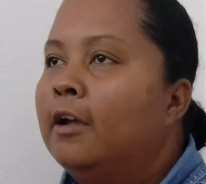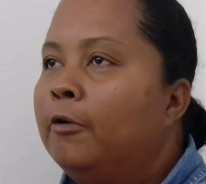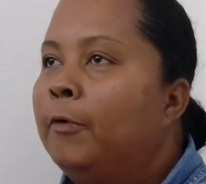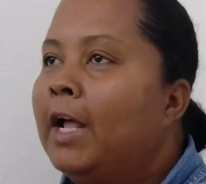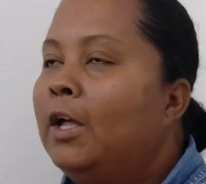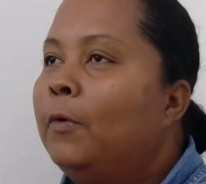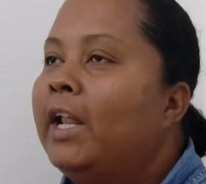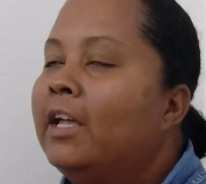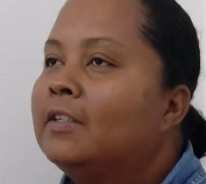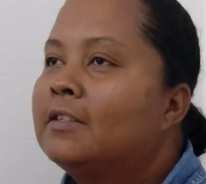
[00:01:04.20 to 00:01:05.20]
really what
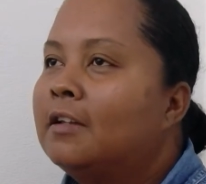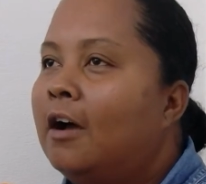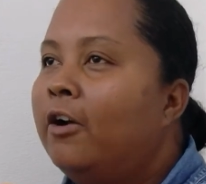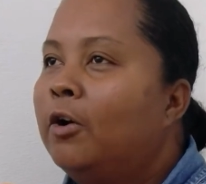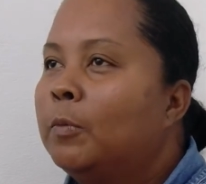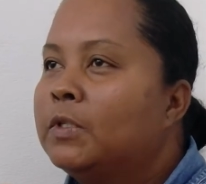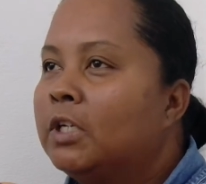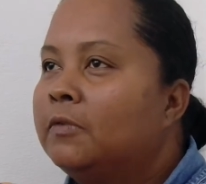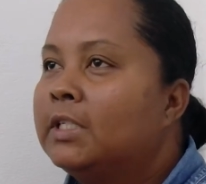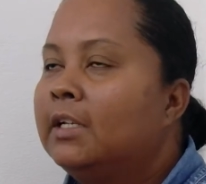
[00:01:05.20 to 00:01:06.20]
I saw or
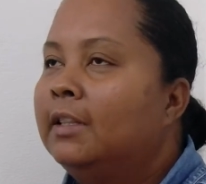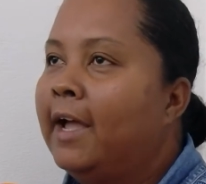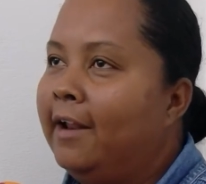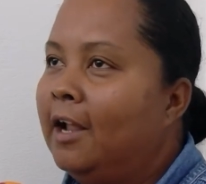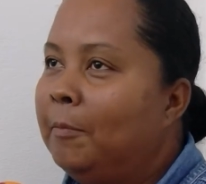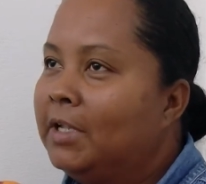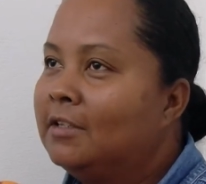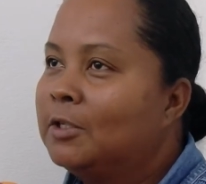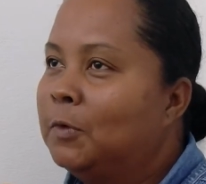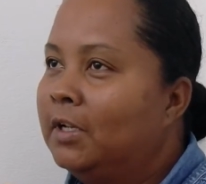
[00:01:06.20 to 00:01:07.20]
observed is that the dynamics
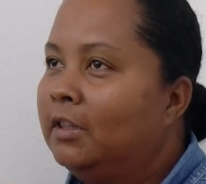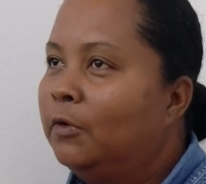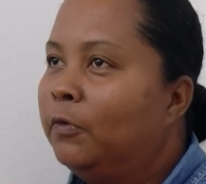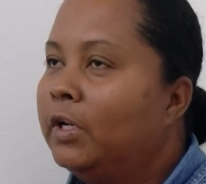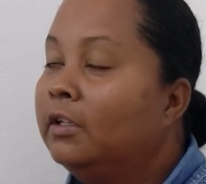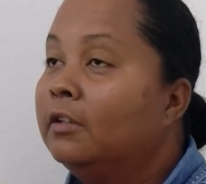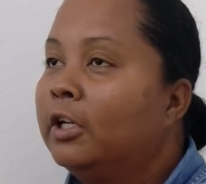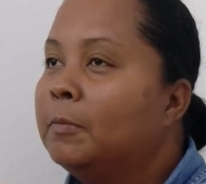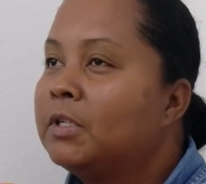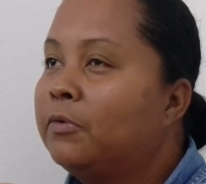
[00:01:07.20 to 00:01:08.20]
is really different in
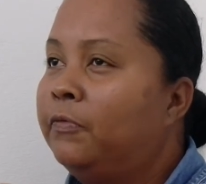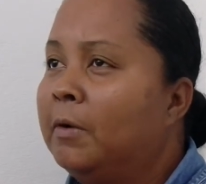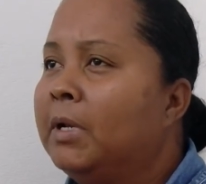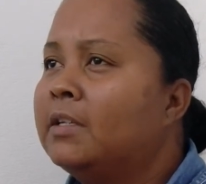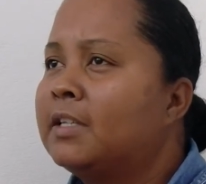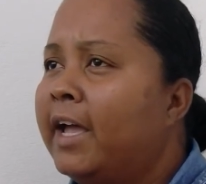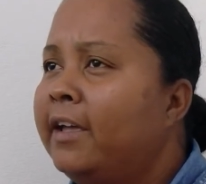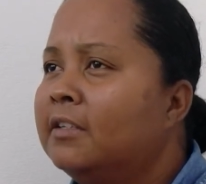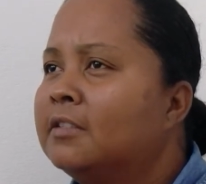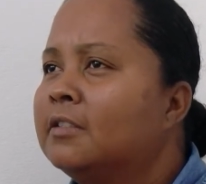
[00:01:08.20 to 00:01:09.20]
terms of family
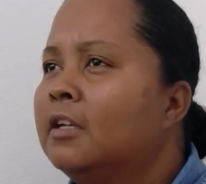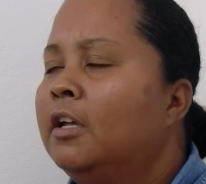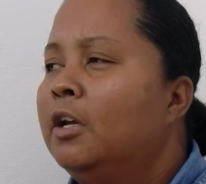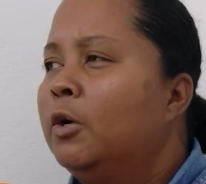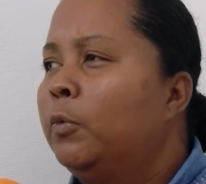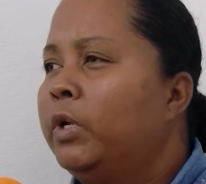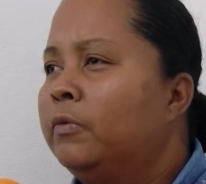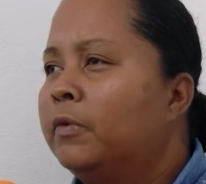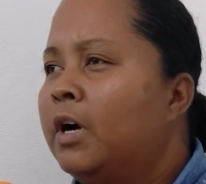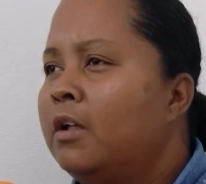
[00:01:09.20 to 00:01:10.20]
size.
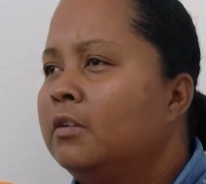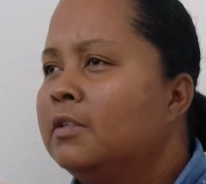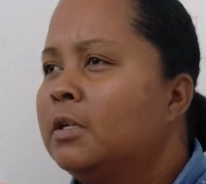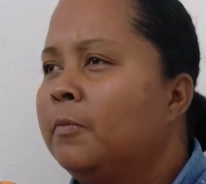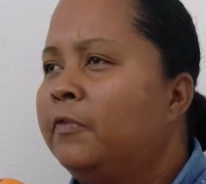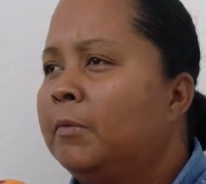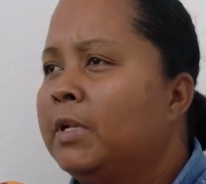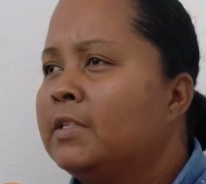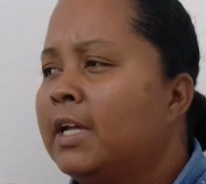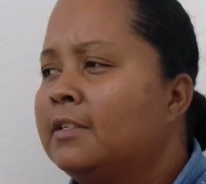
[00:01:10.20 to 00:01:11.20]
We've gotten some
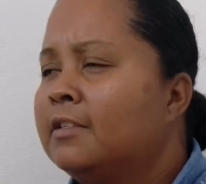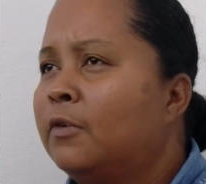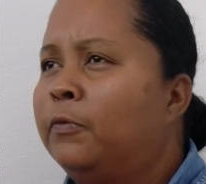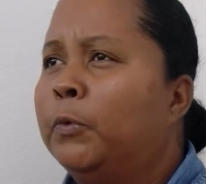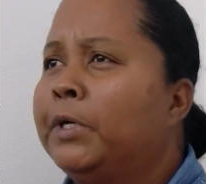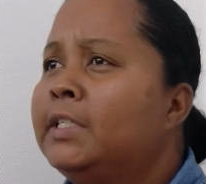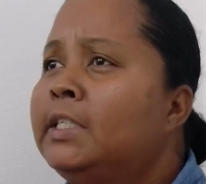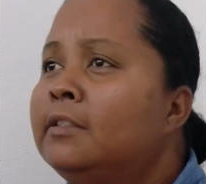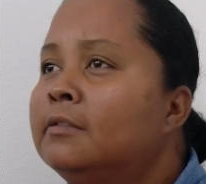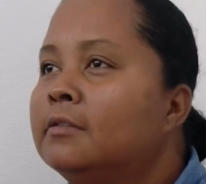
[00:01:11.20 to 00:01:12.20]
family sizes of
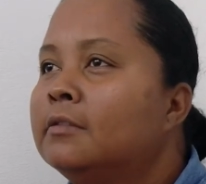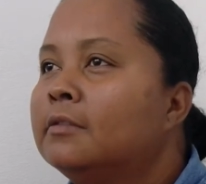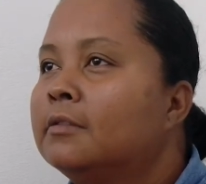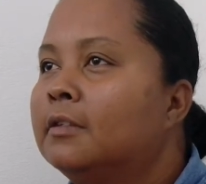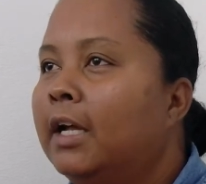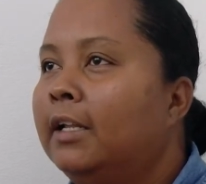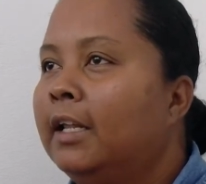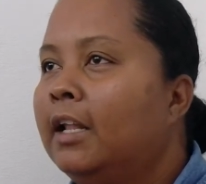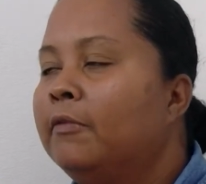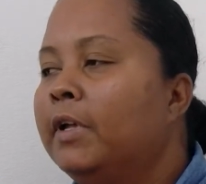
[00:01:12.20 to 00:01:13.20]
14 and
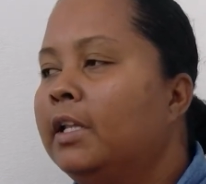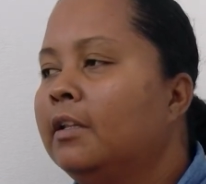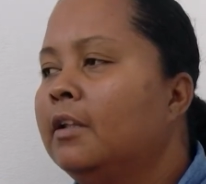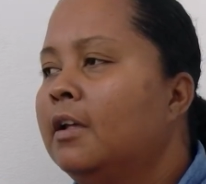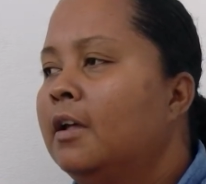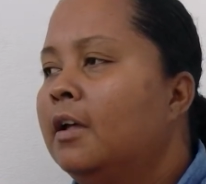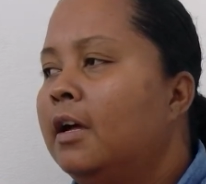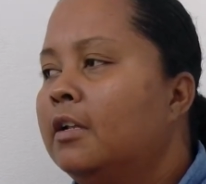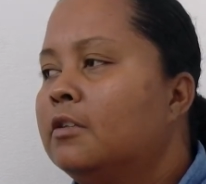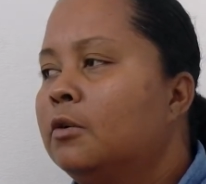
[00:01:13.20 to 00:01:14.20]
11,
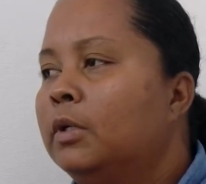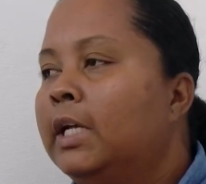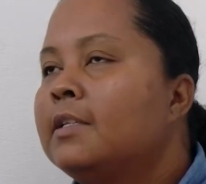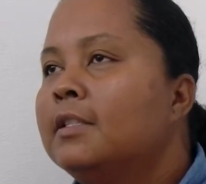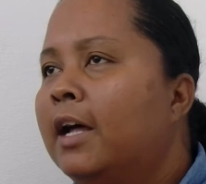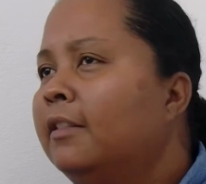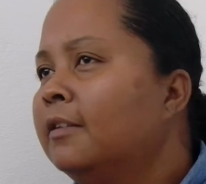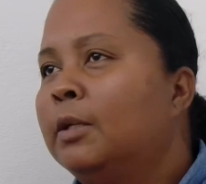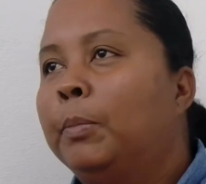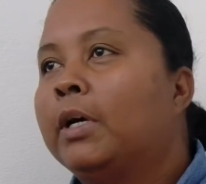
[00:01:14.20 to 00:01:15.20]
and so that's not the
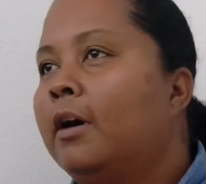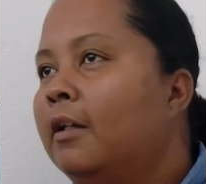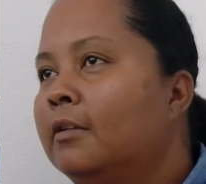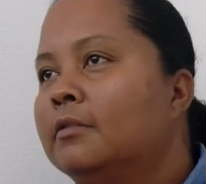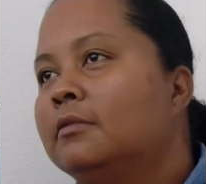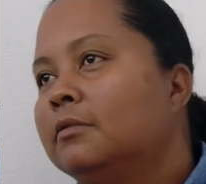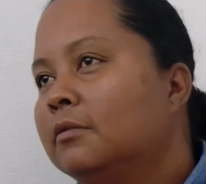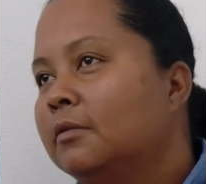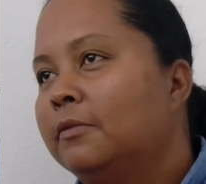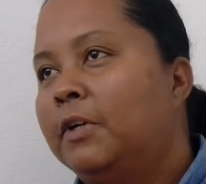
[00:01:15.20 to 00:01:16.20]
typical
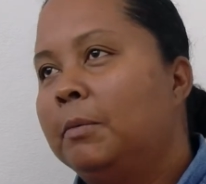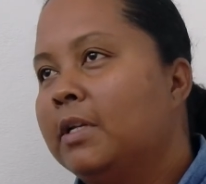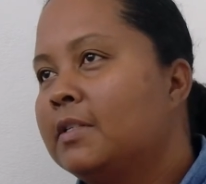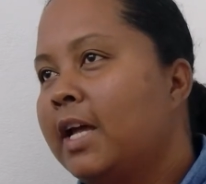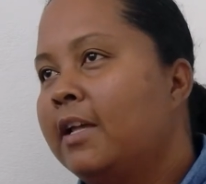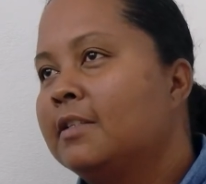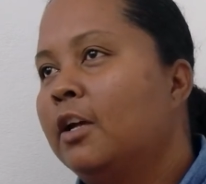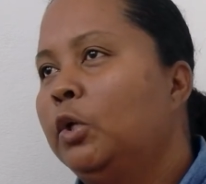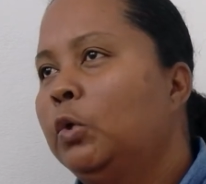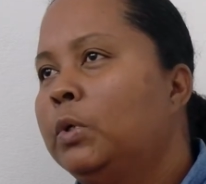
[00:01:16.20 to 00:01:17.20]
family size
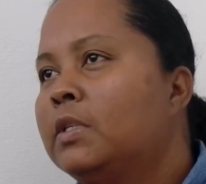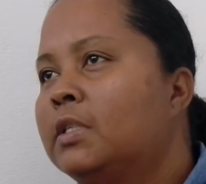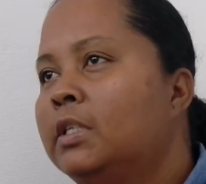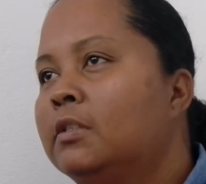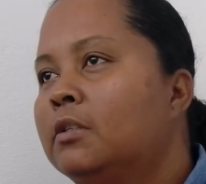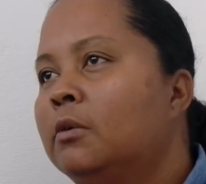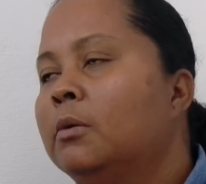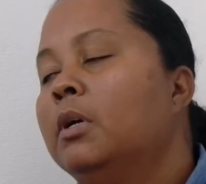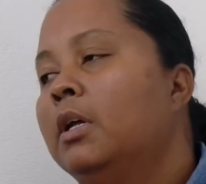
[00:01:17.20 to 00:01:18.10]
that you would see. So,